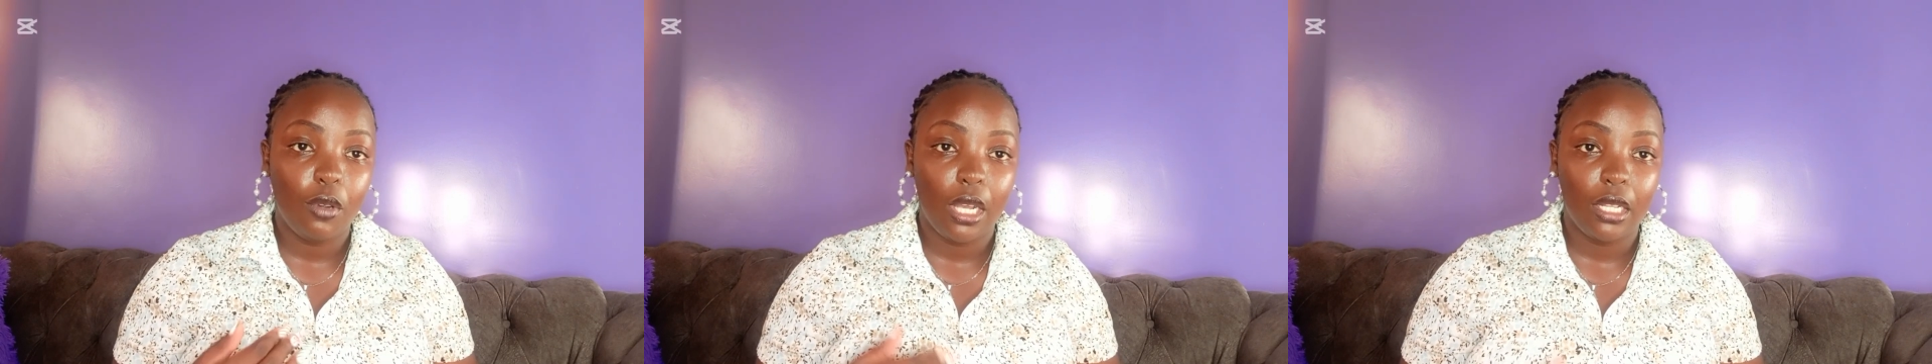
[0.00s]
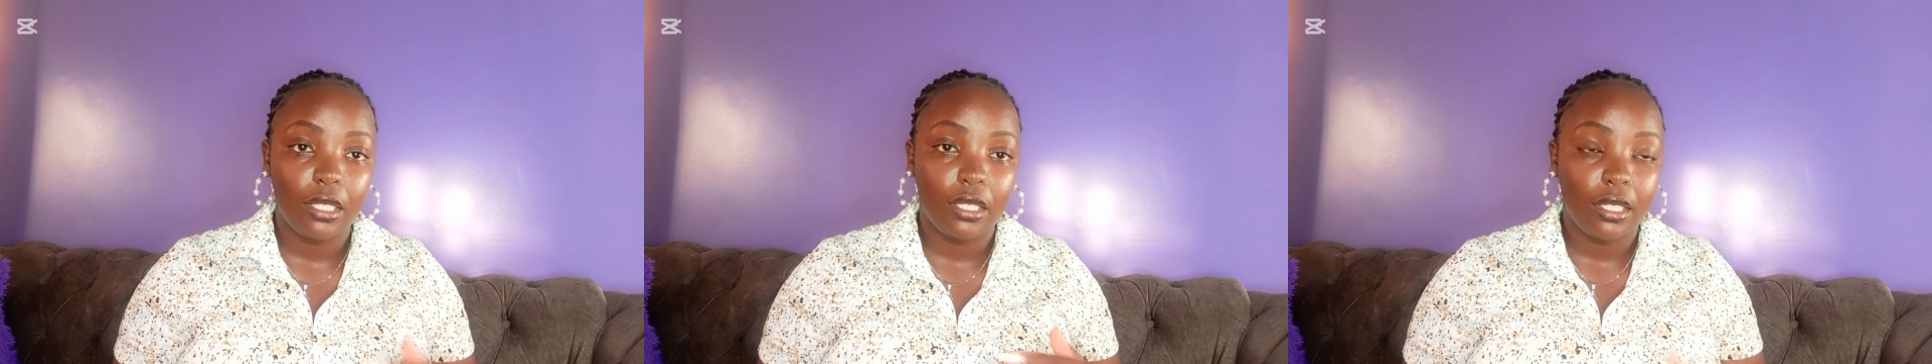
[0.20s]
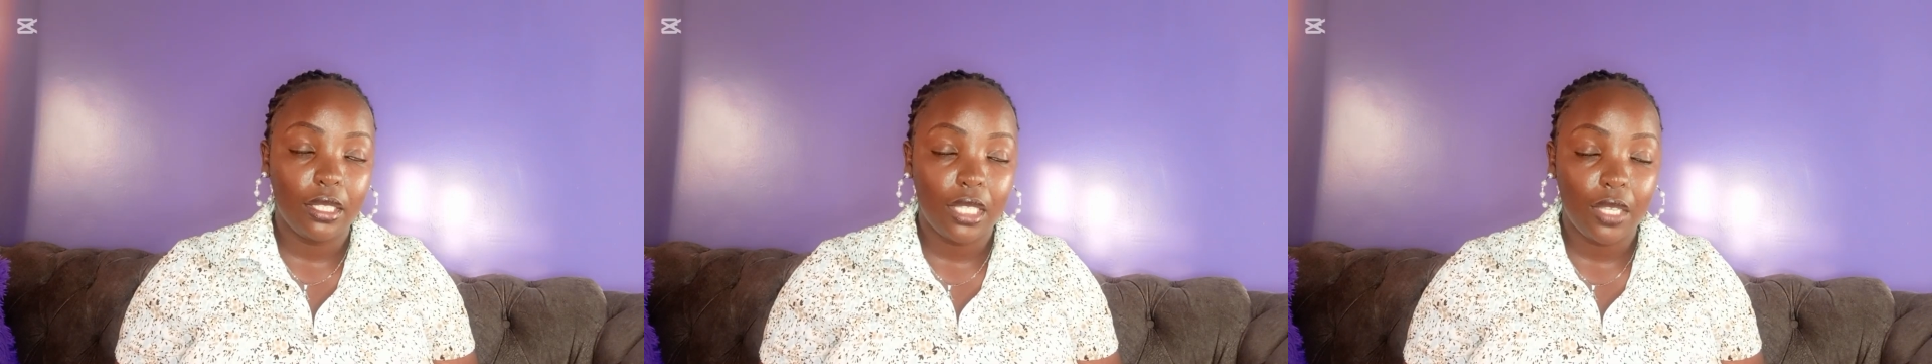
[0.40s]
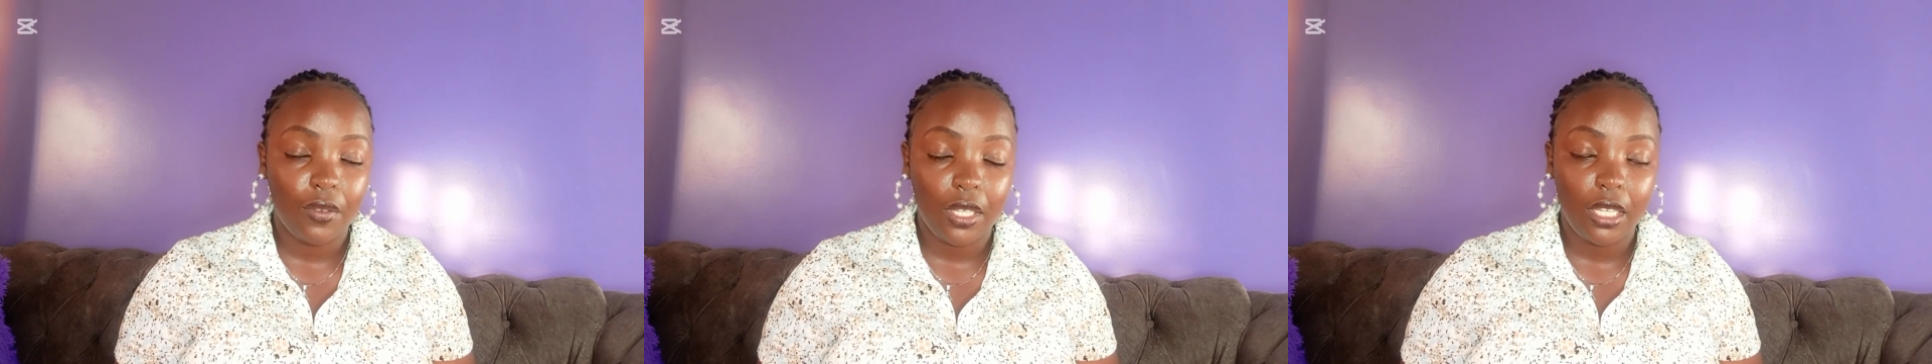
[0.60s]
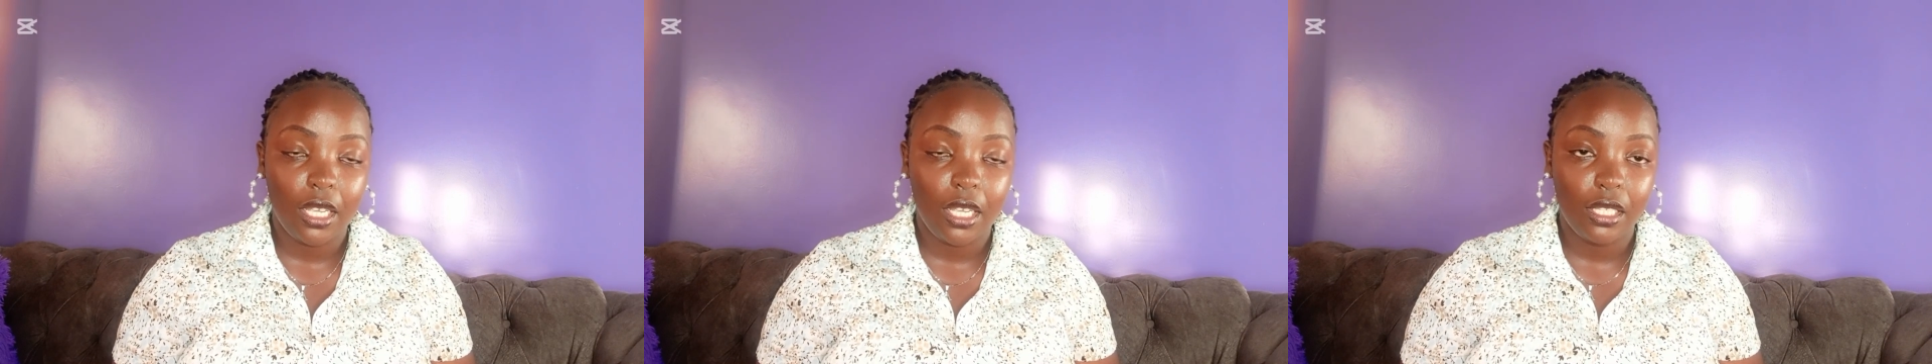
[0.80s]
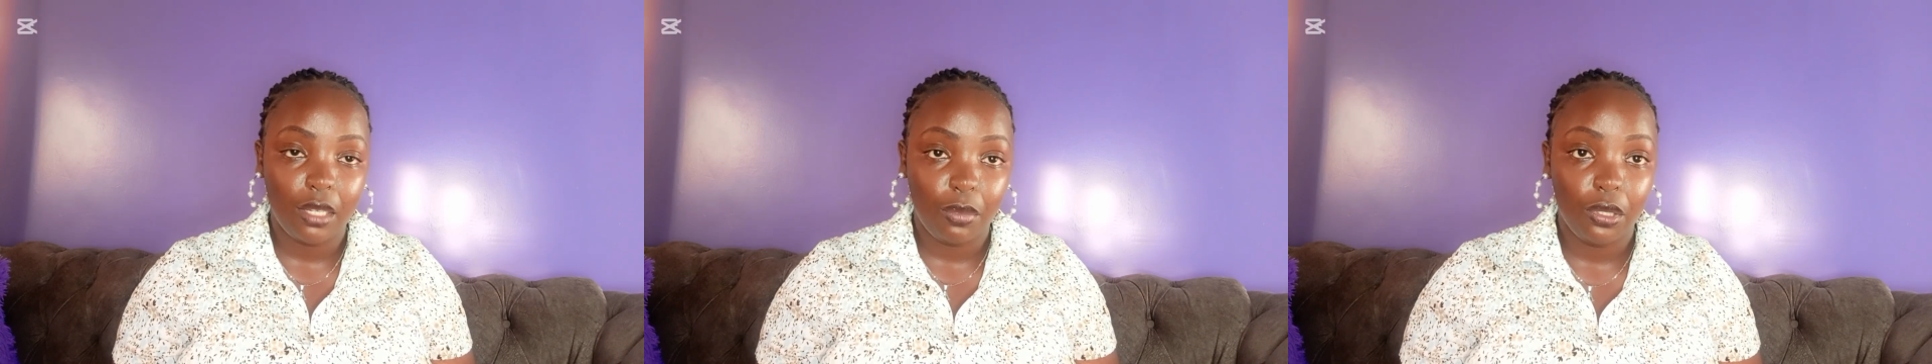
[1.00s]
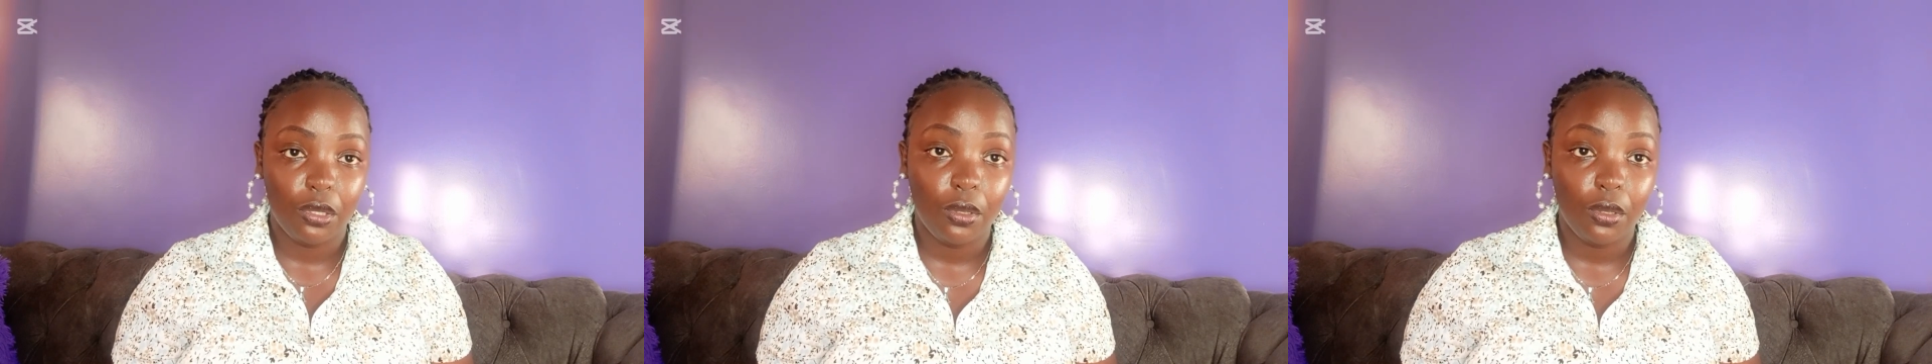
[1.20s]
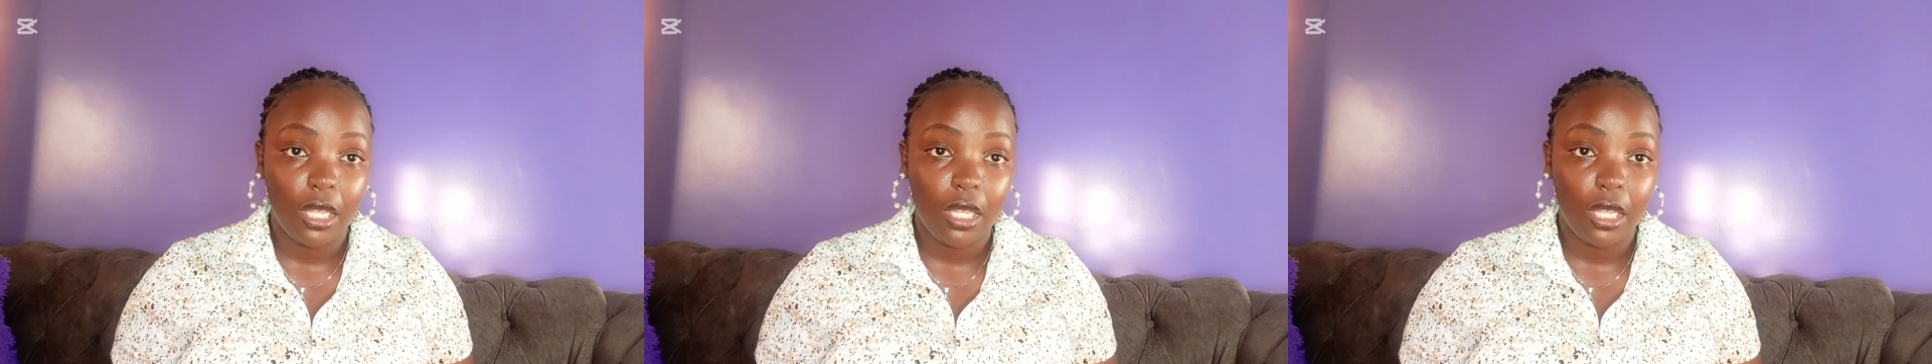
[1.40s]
are 7 years and below,